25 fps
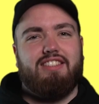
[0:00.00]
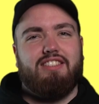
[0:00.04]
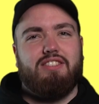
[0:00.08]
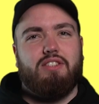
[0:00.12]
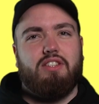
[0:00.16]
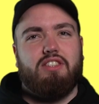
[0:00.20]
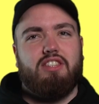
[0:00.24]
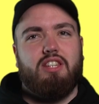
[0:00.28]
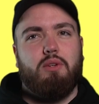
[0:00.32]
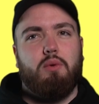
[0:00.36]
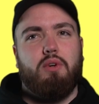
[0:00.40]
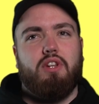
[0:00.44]

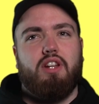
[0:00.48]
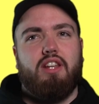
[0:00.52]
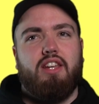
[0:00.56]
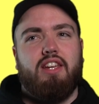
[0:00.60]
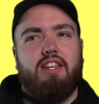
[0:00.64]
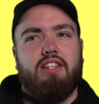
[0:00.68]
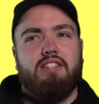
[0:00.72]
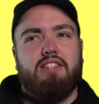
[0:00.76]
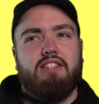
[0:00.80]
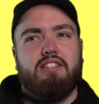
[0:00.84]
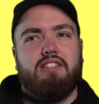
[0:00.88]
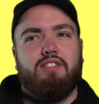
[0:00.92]
so I think what it
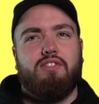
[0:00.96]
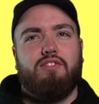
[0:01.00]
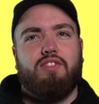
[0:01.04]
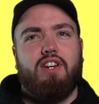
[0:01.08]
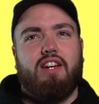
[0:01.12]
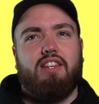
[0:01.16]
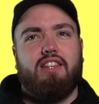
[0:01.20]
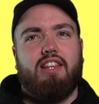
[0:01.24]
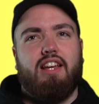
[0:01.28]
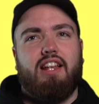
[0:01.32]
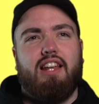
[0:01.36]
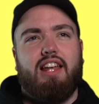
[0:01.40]
is is the
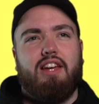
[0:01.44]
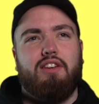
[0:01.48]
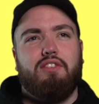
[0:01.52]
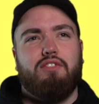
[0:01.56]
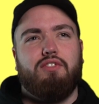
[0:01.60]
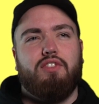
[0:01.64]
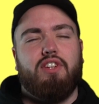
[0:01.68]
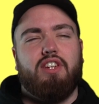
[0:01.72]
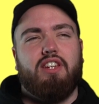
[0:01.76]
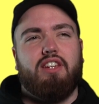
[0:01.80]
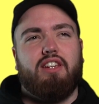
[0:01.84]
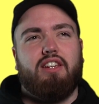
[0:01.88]
fact that like
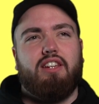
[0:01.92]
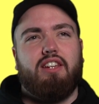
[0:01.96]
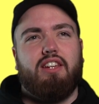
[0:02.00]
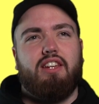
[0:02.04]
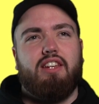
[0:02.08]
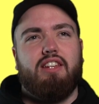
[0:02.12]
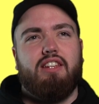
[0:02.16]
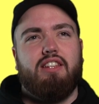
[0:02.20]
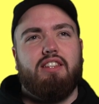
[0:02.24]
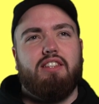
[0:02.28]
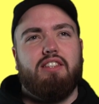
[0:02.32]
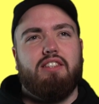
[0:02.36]
Vic
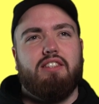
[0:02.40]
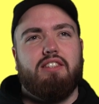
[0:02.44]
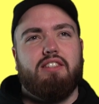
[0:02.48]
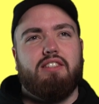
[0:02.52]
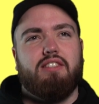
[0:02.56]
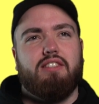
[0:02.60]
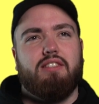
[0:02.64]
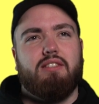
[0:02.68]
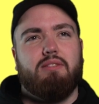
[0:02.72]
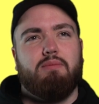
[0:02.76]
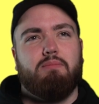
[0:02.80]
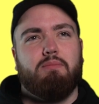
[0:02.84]

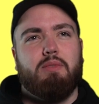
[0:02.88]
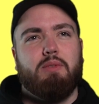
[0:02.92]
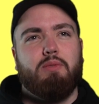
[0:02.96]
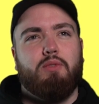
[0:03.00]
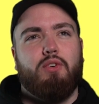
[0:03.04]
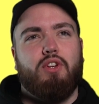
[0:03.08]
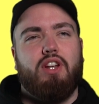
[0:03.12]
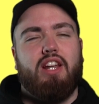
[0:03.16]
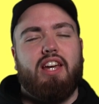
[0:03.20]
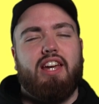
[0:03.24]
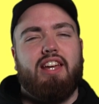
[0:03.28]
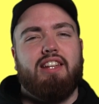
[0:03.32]
is a bit
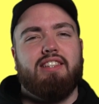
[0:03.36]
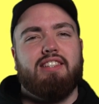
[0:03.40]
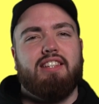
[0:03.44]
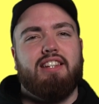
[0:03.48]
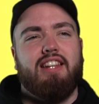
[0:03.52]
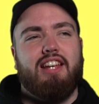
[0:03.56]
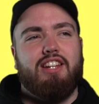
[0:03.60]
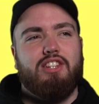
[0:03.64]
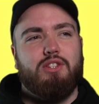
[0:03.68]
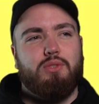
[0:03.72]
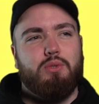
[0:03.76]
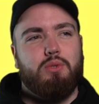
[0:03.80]
more like
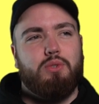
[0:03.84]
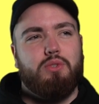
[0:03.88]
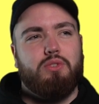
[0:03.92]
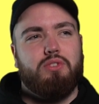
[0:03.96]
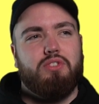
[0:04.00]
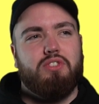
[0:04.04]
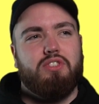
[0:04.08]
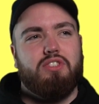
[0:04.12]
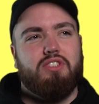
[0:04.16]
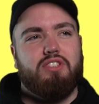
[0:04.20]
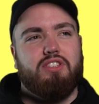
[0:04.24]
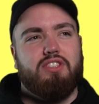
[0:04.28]

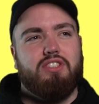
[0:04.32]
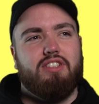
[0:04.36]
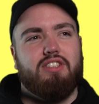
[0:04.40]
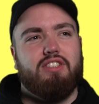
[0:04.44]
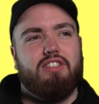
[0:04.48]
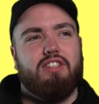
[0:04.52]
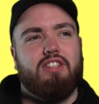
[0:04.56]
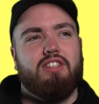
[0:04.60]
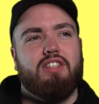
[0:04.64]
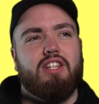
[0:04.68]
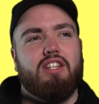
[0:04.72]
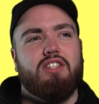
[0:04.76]
intellectual.
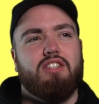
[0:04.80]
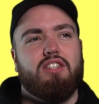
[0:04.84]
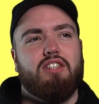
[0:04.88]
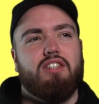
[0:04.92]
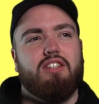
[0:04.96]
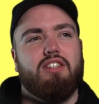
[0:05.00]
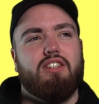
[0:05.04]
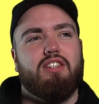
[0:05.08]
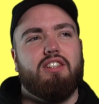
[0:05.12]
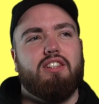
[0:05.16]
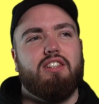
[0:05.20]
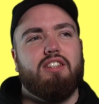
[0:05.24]
So Vic,
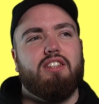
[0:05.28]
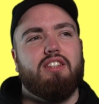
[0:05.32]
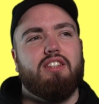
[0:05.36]
Vic